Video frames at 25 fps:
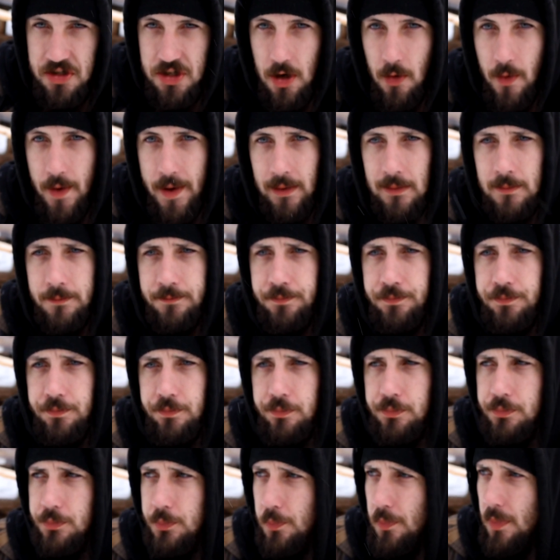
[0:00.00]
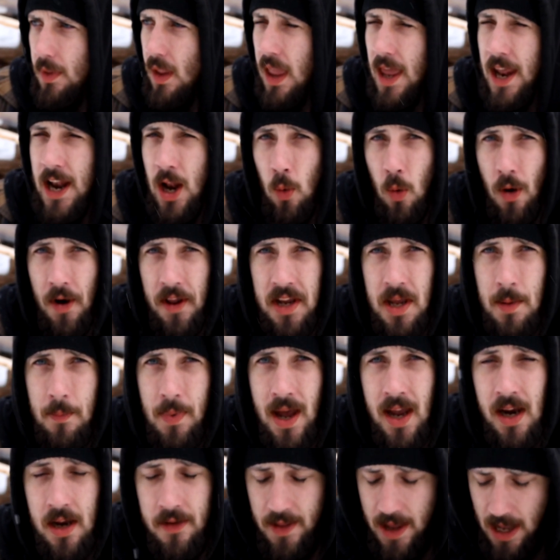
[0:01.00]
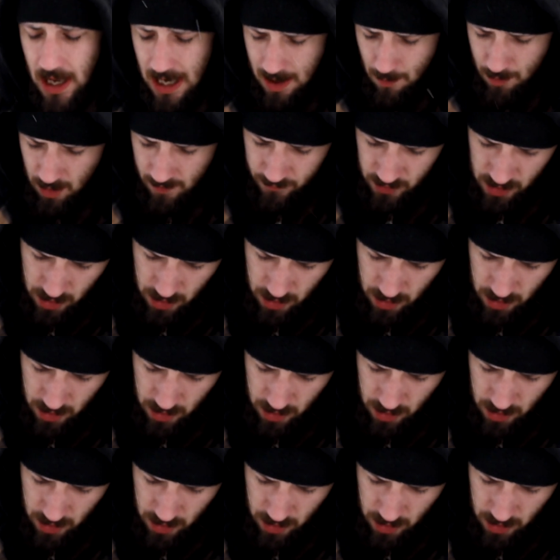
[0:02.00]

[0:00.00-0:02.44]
doing, and I want to get back in the habit of